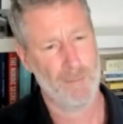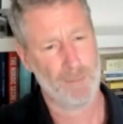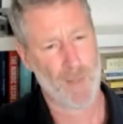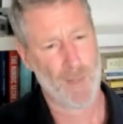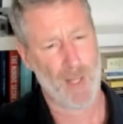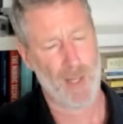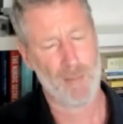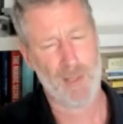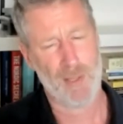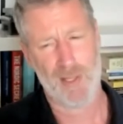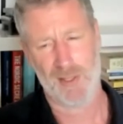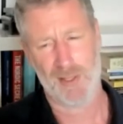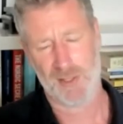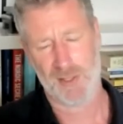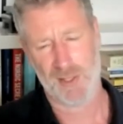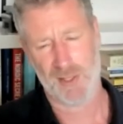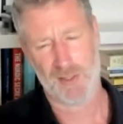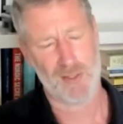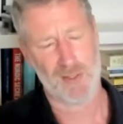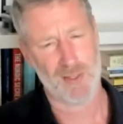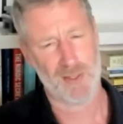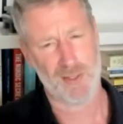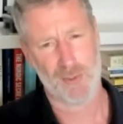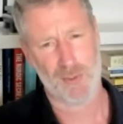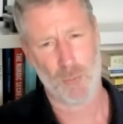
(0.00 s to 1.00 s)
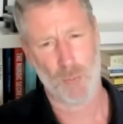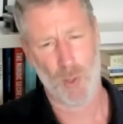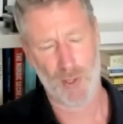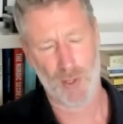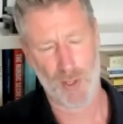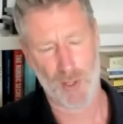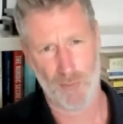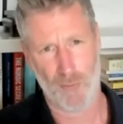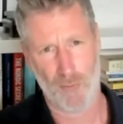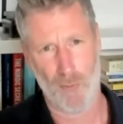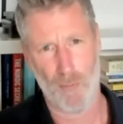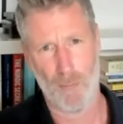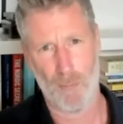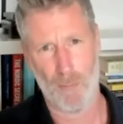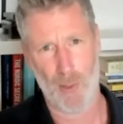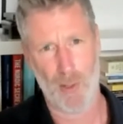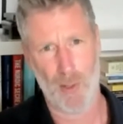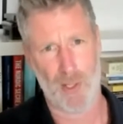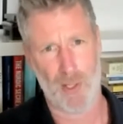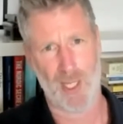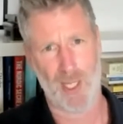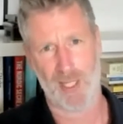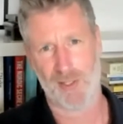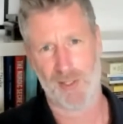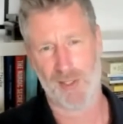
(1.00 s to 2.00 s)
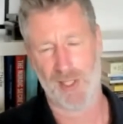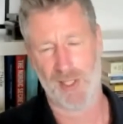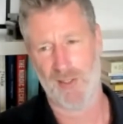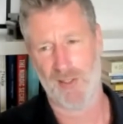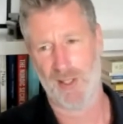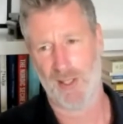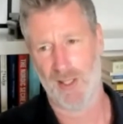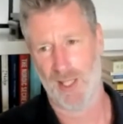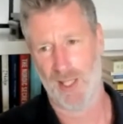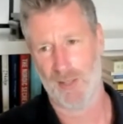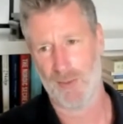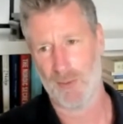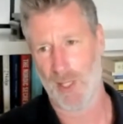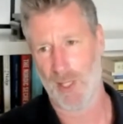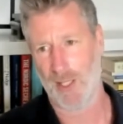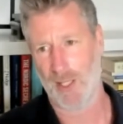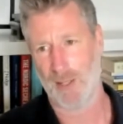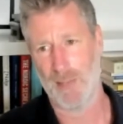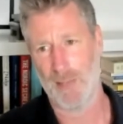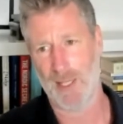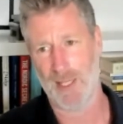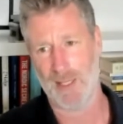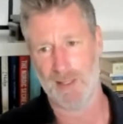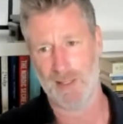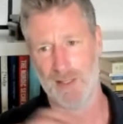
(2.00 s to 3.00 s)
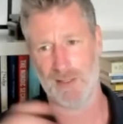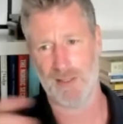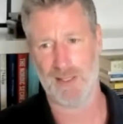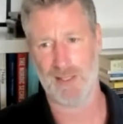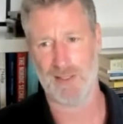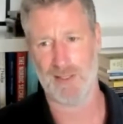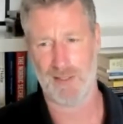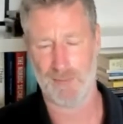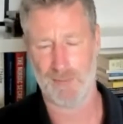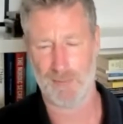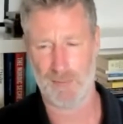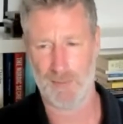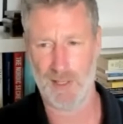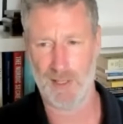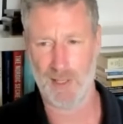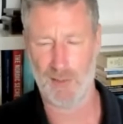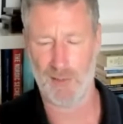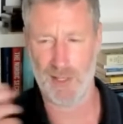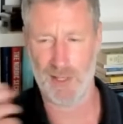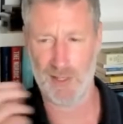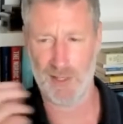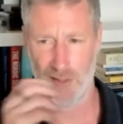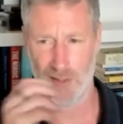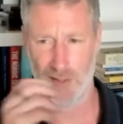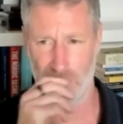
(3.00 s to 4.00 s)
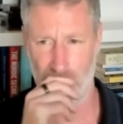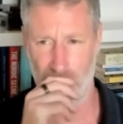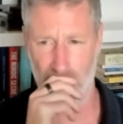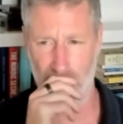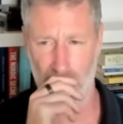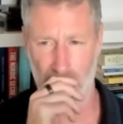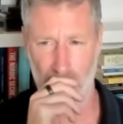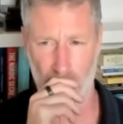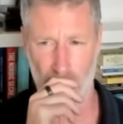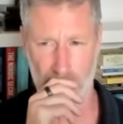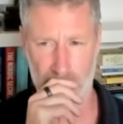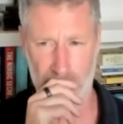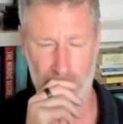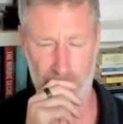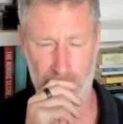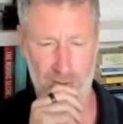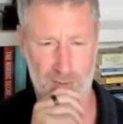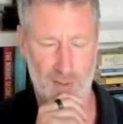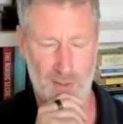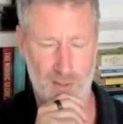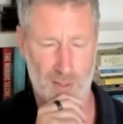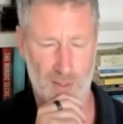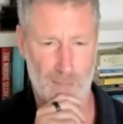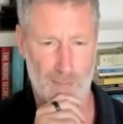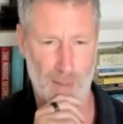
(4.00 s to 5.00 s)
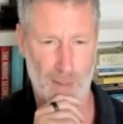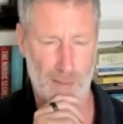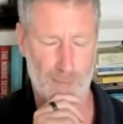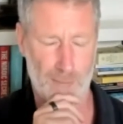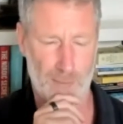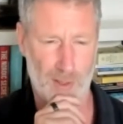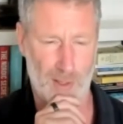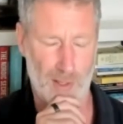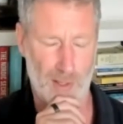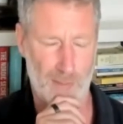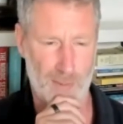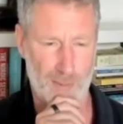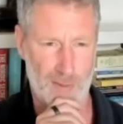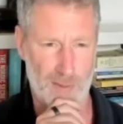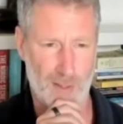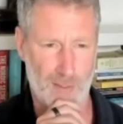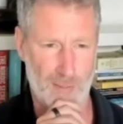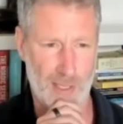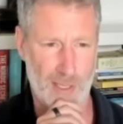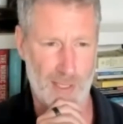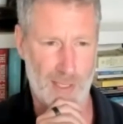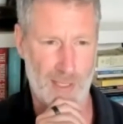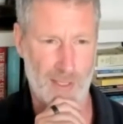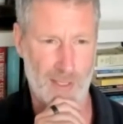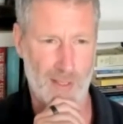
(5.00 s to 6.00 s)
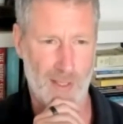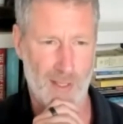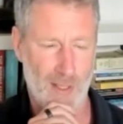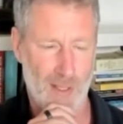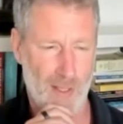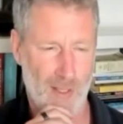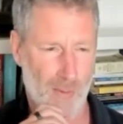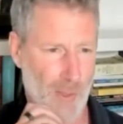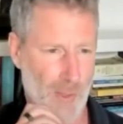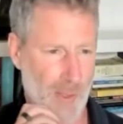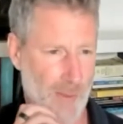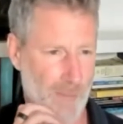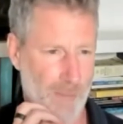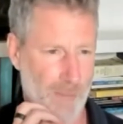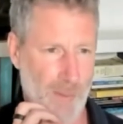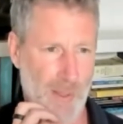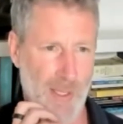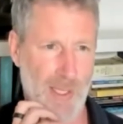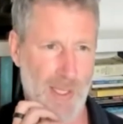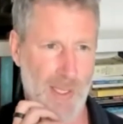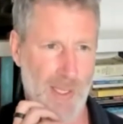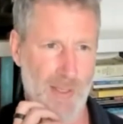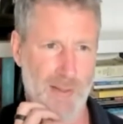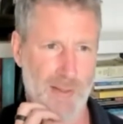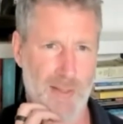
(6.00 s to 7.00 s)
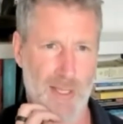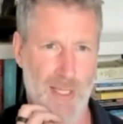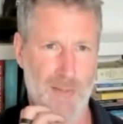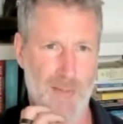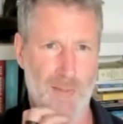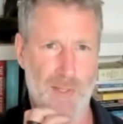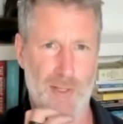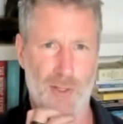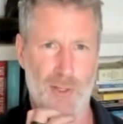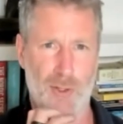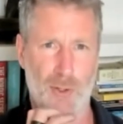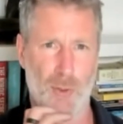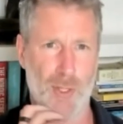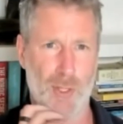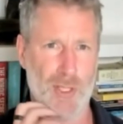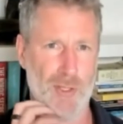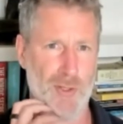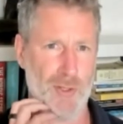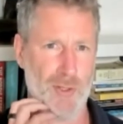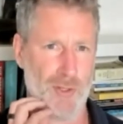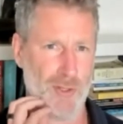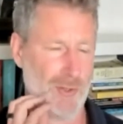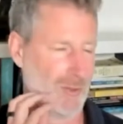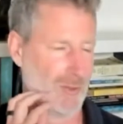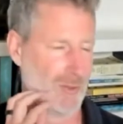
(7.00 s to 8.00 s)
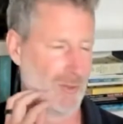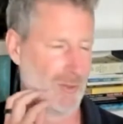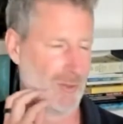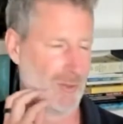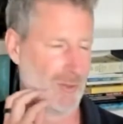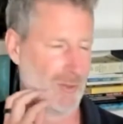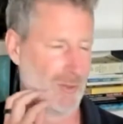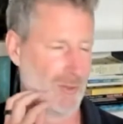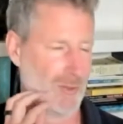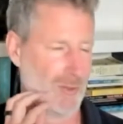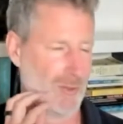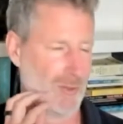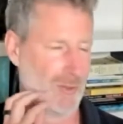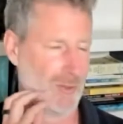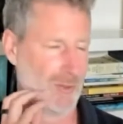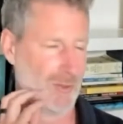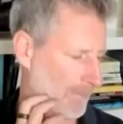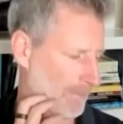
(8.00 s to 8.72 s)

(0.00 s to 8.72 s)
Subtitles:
I mean, there's this wonderful book actually that I'd recommend, because these are questions that come up time and time again, written by David Deutsch, who's a sort